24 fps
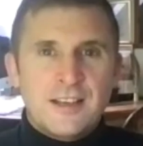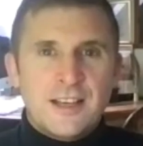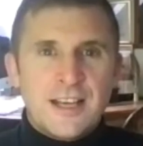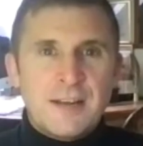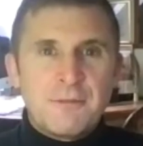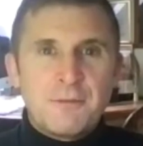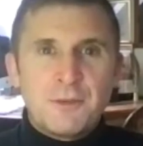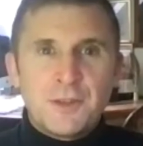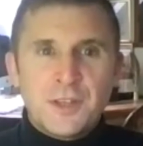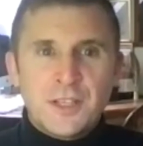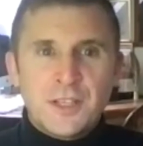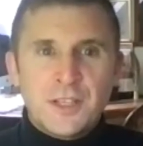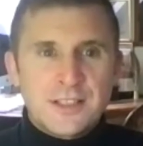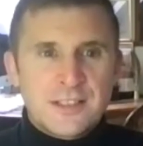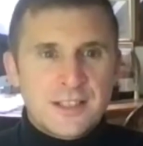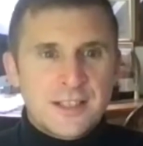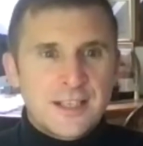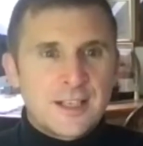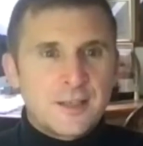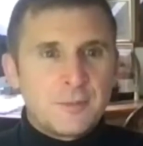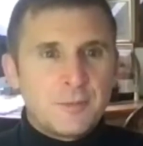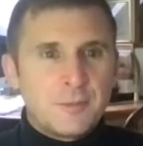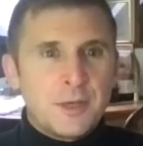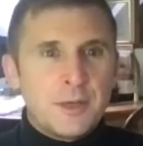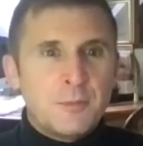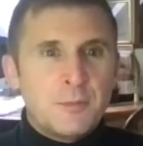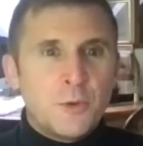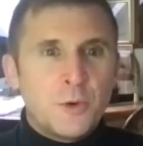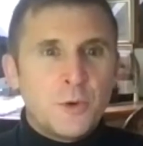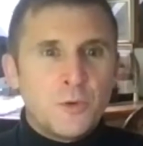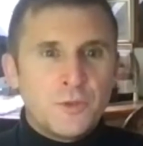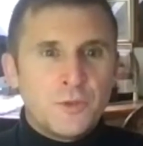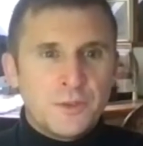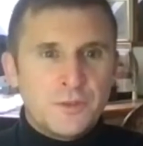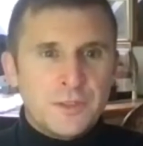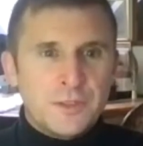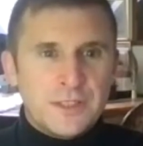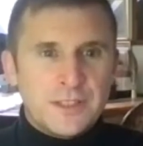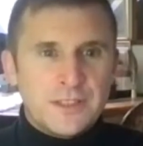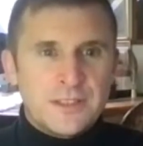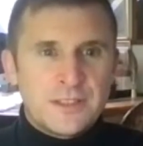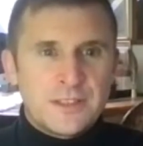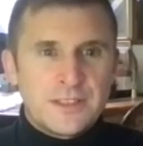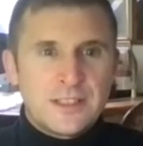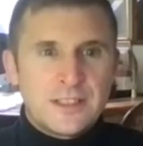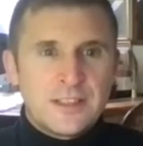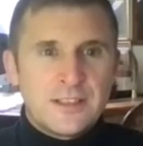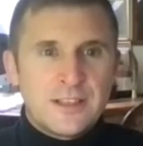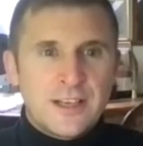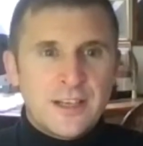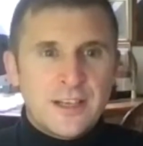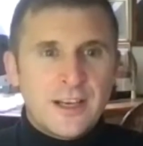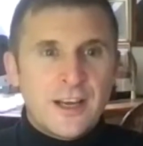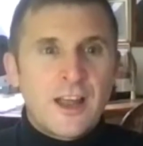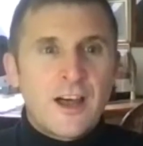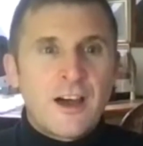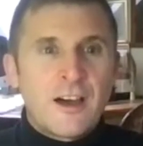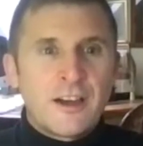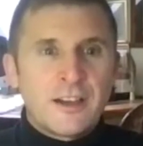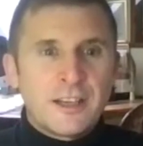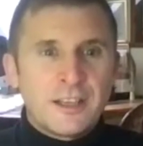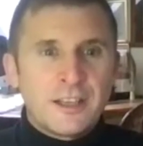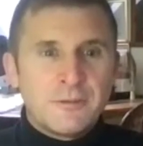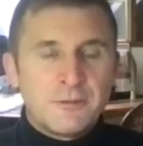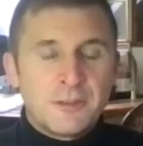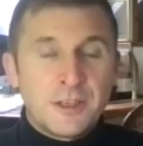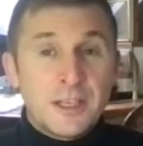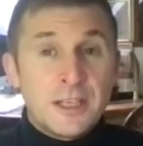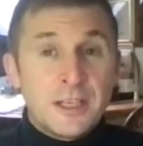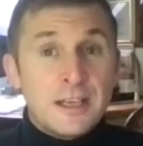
everything's a little bit more vivid and alive,